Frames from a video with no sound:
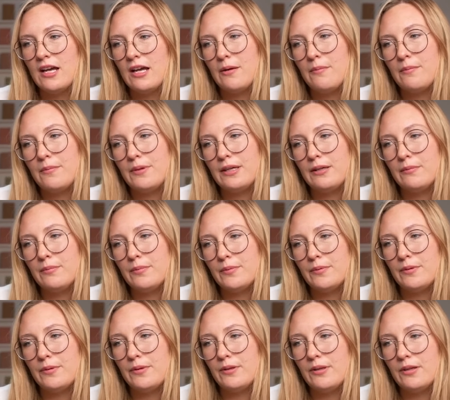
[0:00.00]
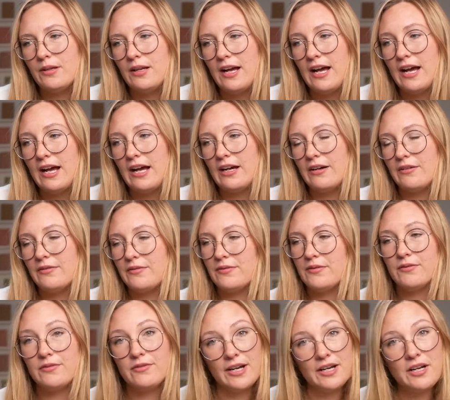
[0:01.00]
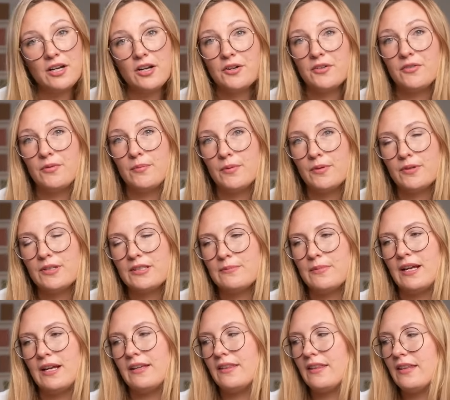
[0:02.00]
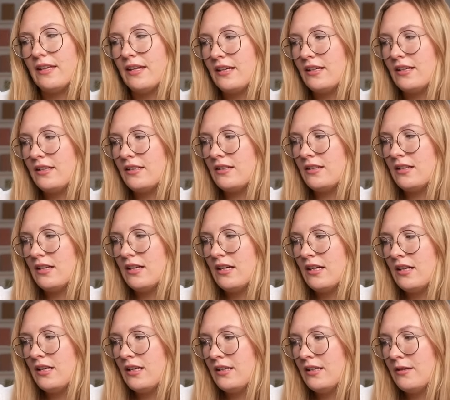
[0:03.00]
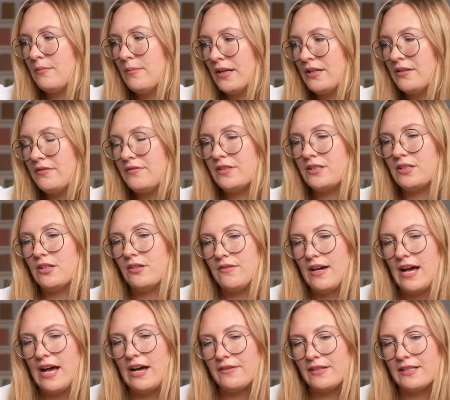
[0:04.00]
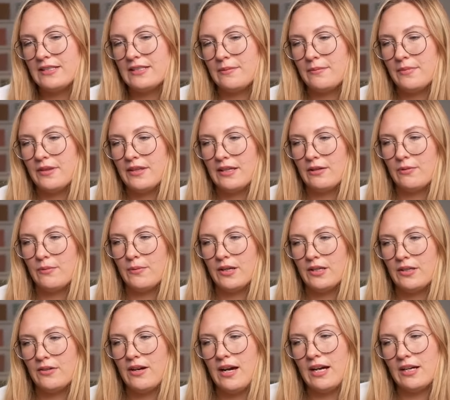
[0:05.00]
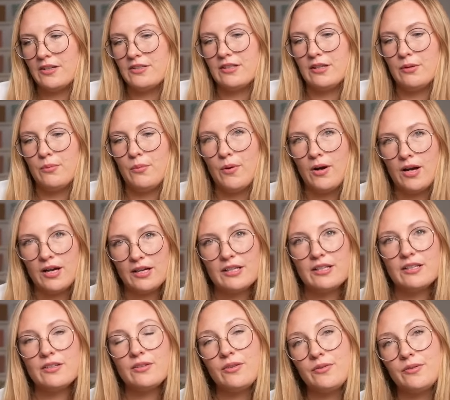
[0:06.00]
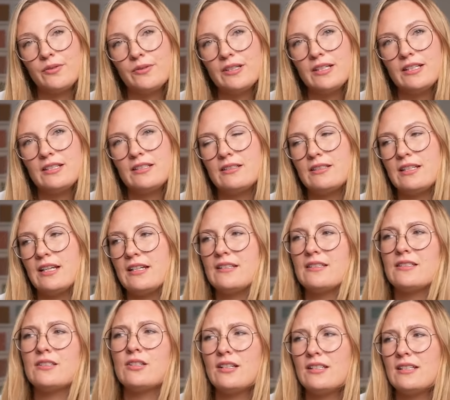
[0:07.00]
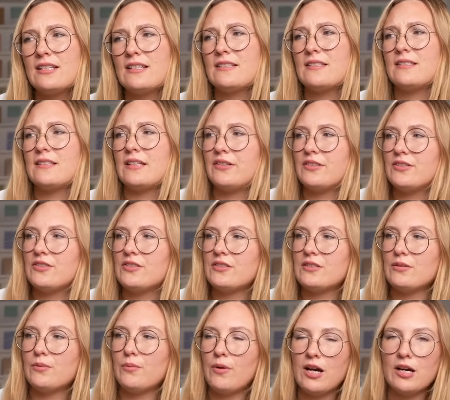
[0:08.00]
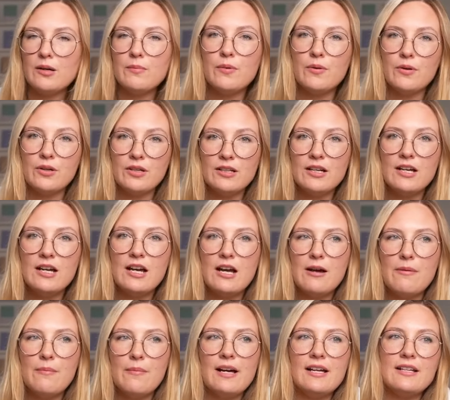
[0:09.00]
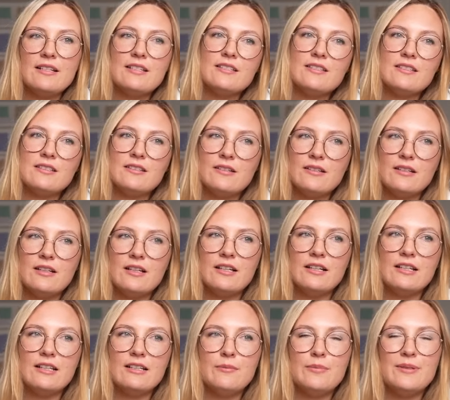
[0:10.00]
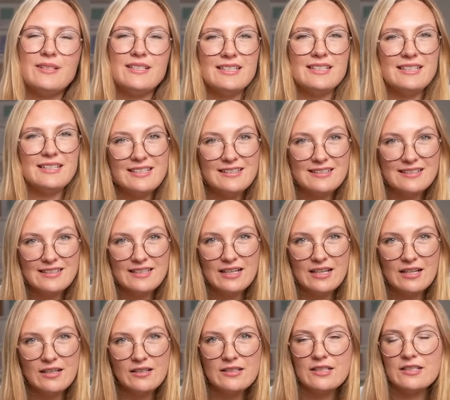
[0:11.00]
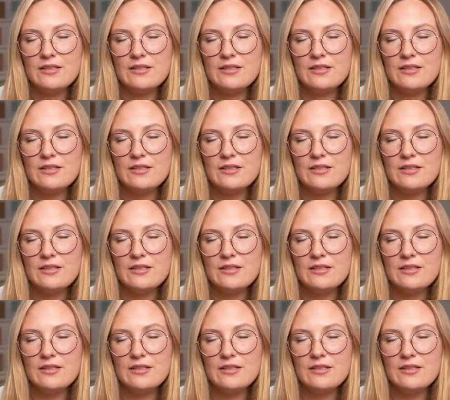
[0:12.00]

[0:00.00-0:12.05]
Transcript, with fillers: people have read a lot of books, but I think the benefit of having something where you're actually working through it that is not necessarily just a workbook, but a little bit easier than a